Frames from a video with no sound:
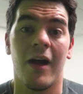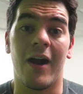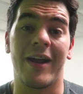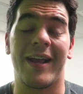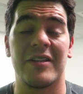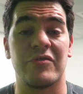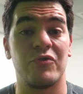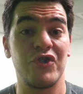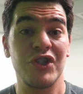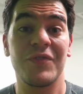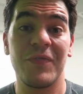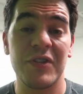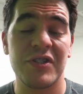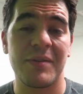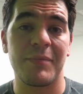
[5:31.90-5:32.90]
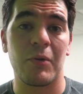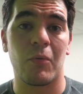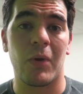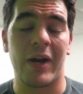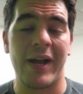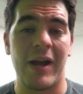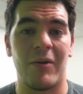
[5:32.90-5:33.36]
Alright guys, so just finished up the
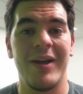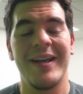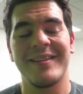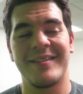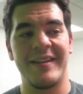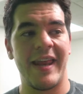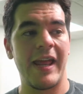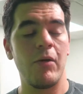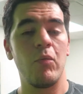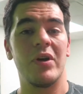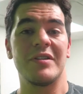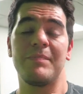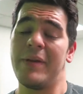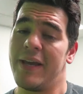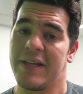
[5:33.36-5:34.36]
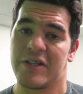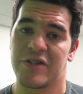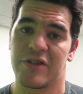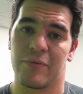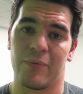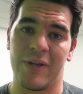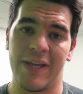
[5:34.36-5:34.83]
workout. Today was
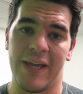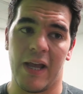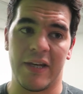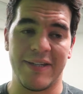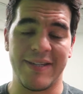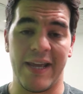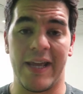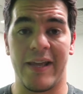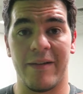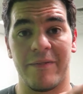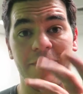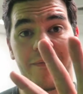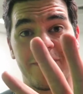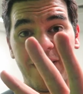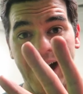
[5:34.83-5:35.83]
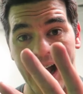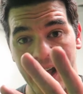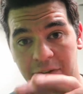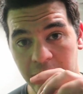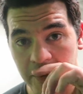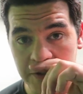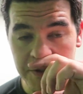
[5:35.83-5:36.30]
PH3 day
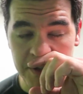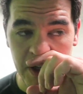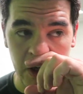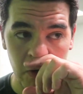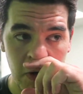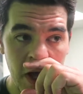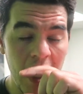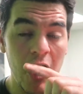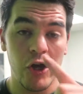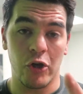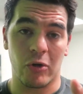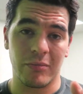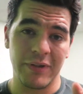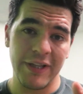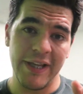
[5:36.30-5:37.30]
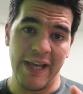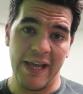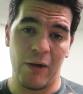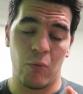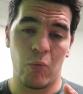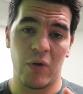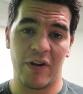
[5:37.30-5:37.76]
5. So normally
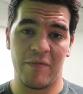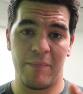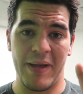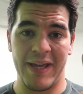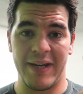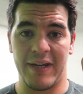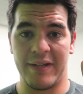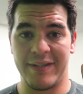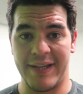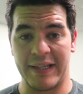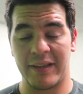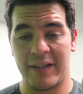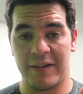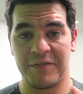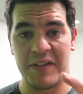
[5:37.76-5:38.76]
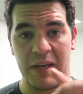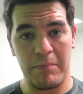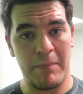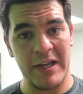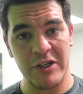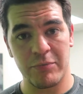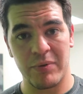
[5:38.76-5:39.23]
it would have been deadlift
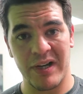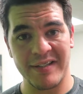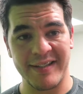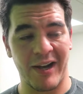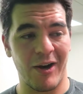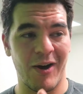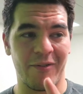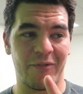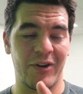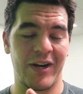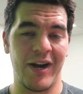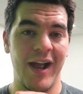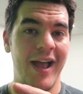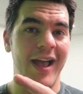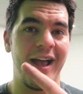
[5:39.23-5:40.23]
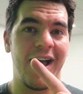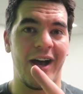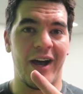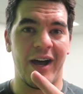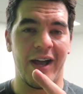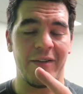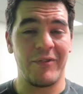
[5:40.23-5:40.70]
and bench press. However,
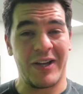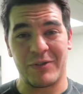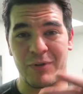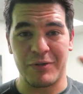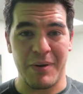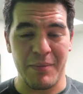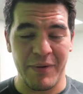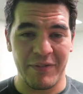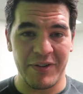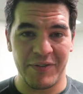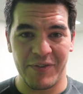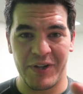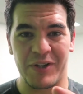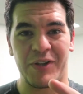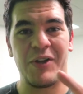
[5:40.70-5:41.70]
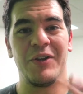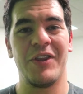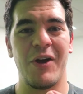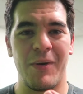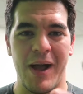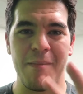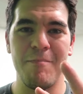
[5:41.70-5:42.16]
if you guys watched my previous video, you'll
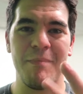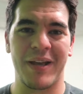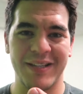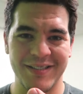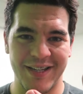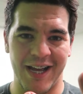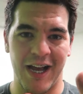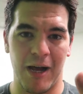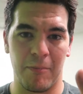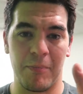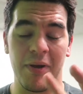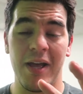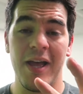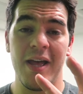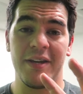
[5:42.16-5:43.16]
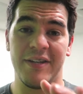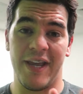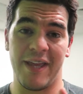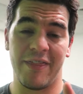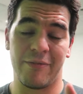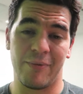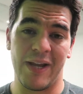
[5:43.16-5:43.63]
know I mixed up
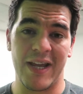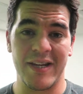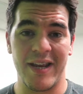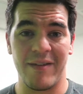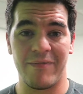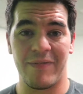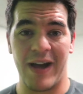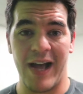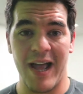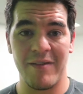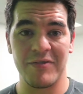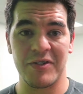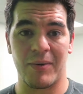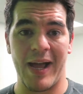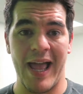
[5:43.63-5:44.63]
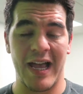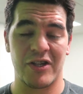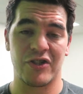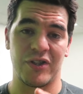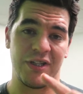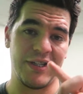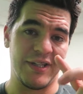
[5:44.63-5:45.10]
day 3 and day 5. So I
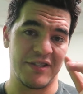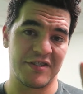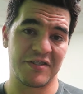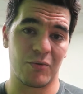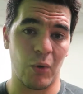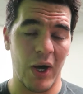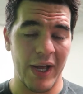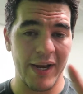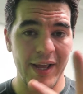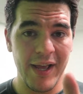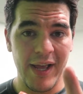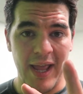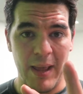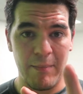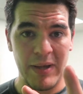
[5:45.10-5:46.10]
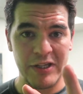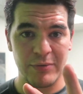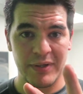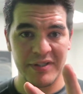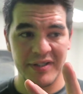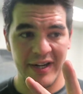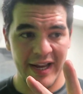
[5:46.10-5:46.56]
actually did squat and bench
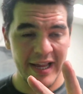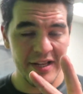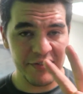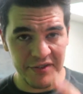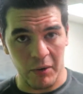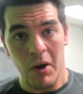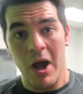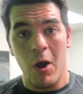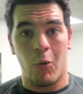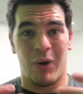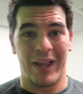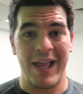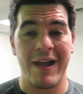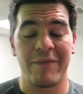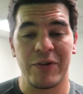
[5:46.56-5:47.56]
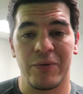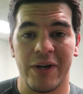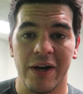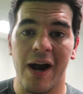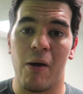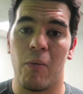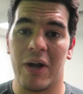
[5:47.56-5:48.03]
press today. So while I have you
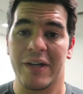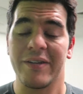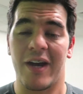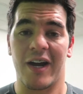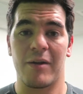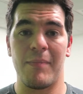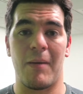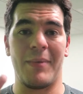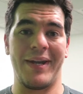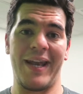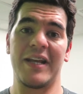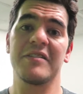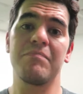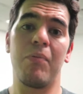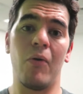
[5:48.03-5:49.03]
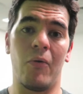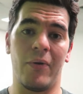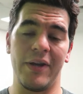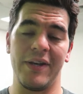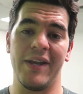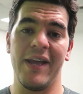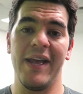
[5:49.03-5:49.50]
here, I want to talk about my next
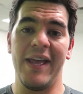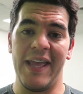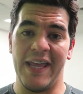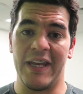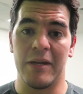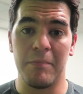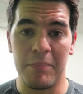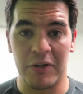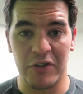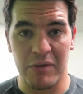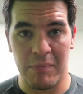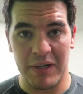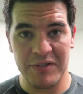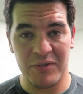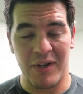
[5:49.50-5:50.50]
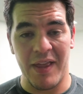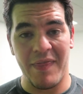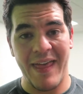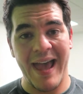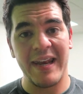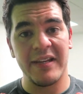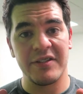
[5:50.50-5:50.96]
point in building muscle, and
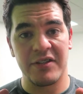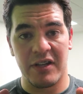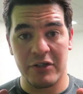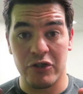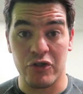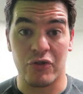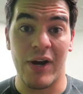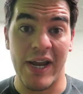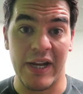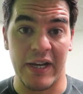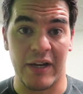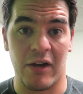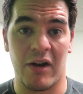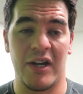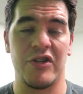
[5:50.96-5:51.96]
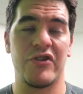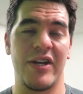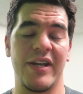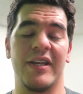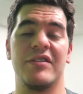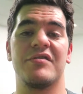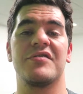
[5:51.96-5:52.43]
that is training. Alright,
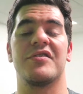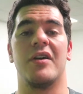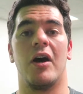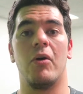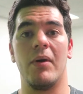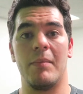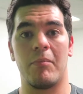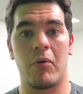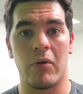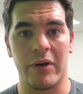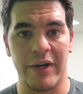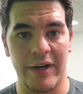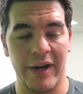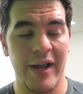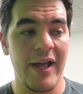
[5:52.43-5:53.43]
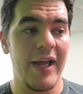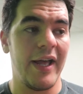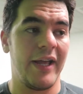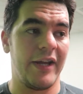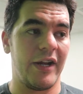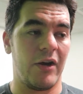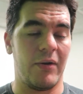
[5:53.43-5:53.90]
training is so important.
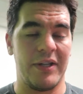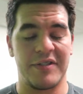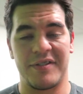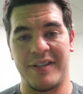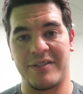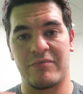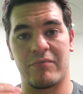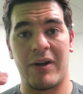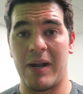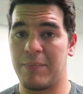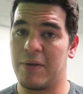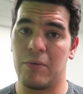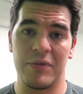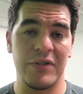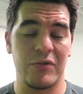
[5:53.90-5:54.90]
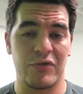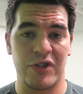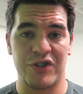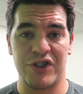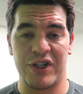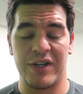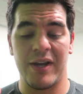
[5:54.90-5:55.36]
You know, it's right up there with
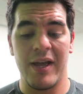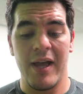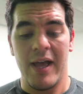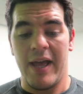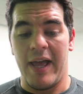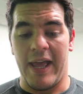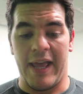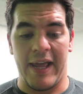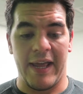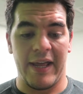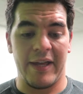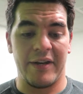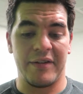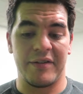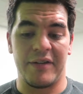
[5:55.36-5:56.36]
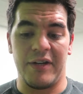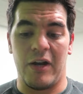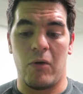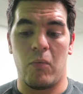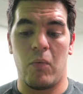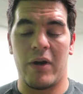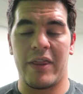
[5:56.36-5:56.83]
nutrition. And you
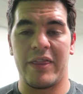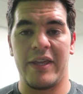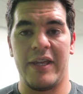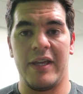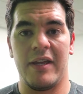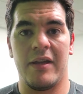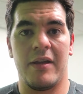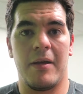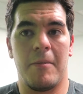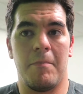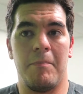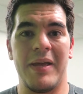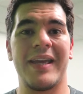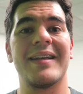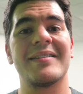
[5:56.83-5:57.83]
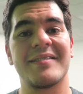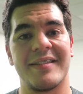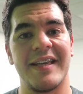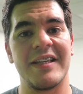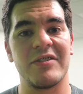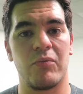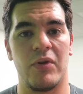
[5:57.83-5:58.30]
know, one of the biggest
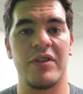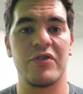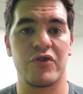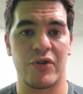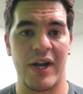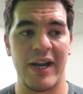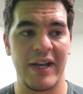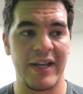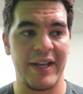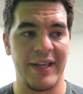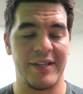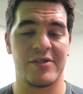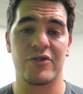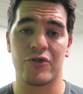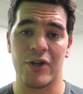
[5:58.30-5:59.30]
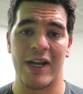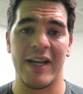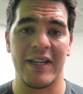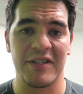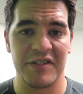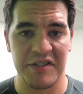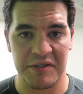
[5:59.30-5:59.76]
things with training is training